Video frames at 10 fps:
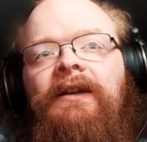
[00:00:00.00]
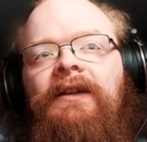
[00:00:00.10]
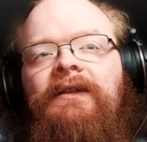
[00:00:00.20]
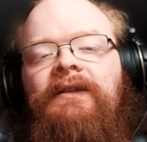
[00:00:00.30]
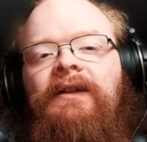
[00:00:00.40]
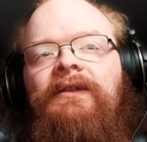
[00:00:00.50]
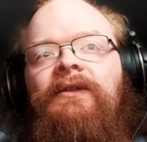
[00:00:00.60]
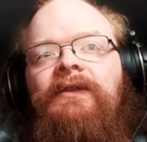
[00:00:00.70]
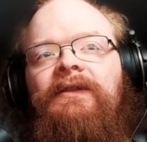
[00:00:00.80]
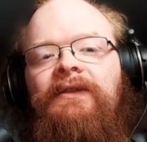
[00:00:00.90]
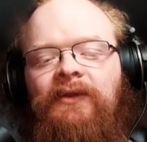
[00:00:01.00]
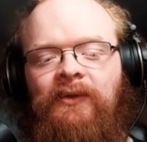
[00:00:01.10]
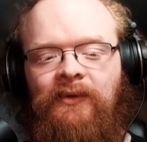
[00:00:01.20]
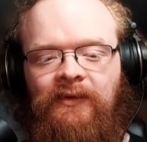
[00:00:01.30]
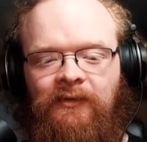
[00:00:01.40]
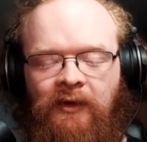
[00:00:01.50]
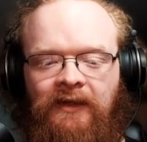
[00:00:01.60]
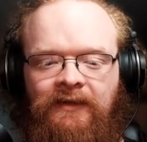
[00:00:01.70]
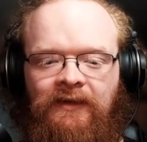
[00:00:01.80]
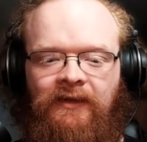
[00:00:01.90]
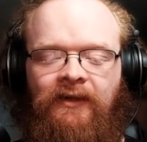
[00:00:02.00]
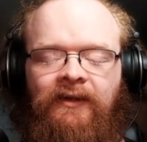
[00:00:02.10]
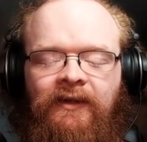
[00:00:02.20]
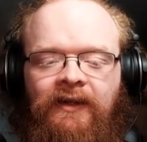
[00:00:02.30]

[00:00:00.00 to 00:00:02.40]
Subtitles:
he decided to do this 2 space here.